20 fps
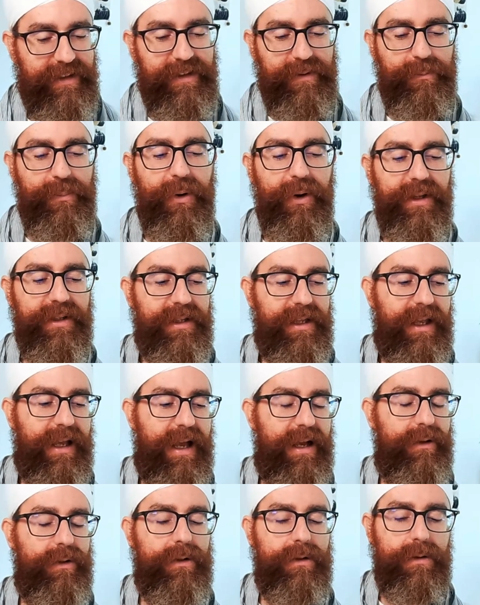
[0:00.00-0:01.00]
pointing
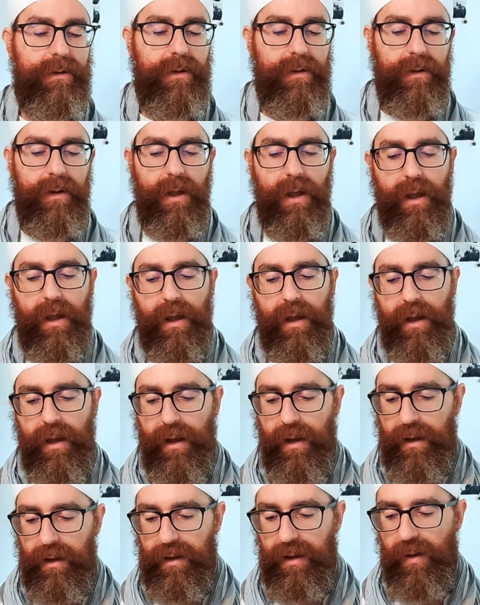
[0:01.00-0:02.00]
out to
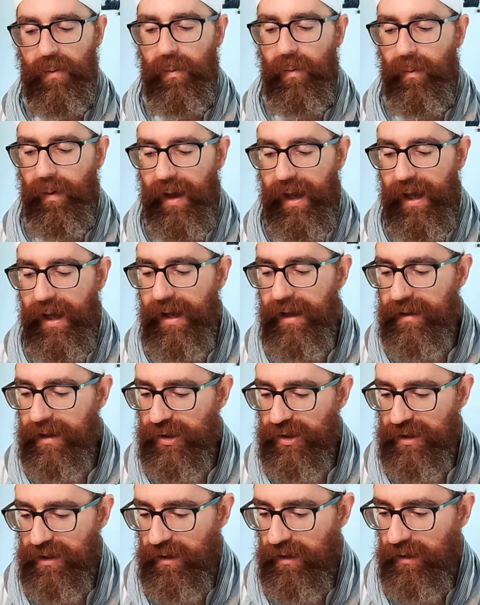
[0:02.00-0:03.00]
the way, the
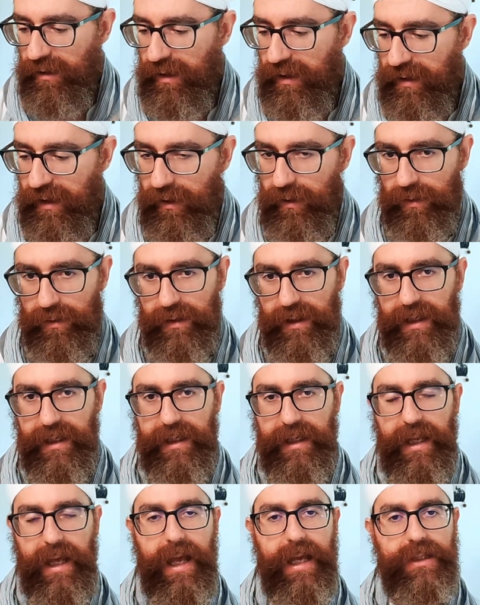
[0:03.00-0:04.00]
journey the
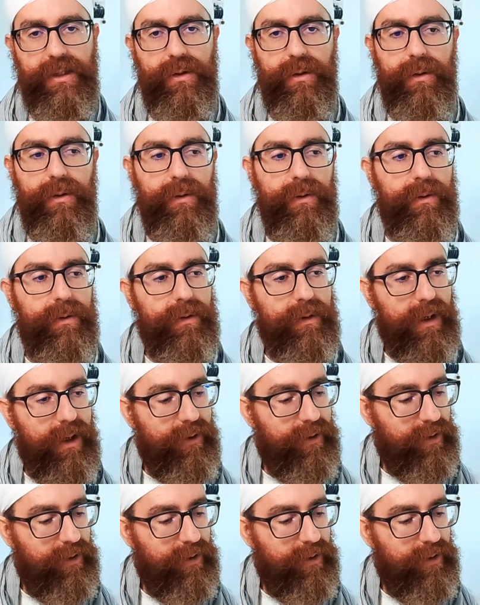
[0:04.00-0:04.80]
Kundalini has to do.